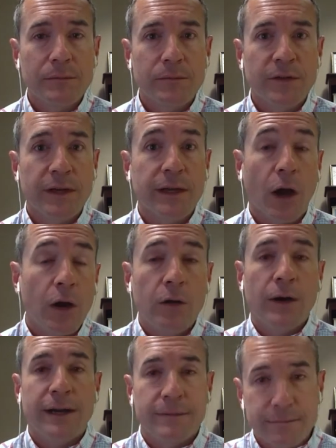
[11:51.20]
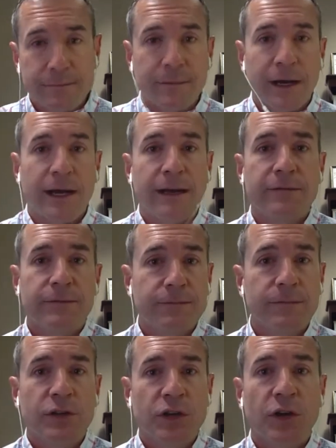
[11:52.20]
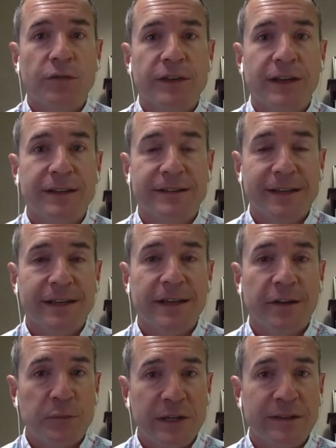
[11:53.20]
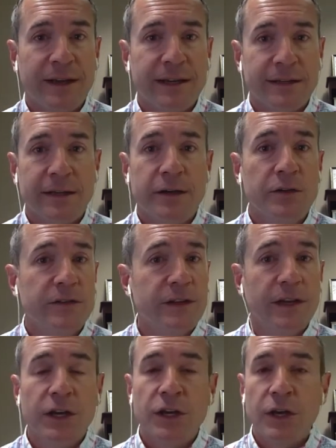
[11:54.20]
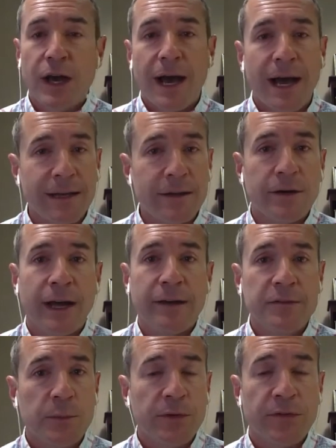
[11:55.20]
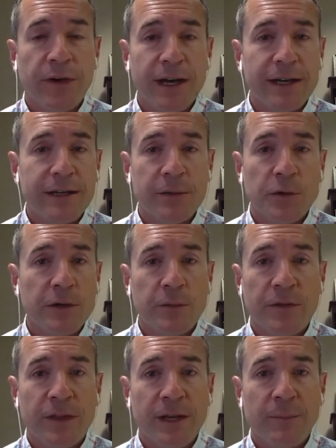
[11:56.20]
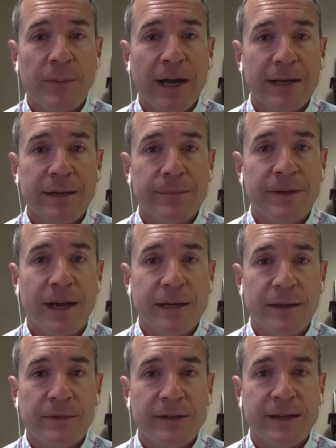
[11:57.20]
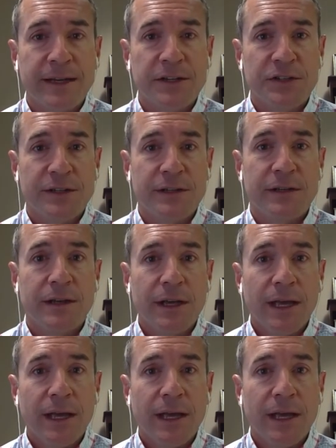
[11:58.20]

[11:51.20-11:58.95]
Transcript: saying, oh, I have COVID-19, I've been diagnosed, I don't have to provide anyone with any backup documentation?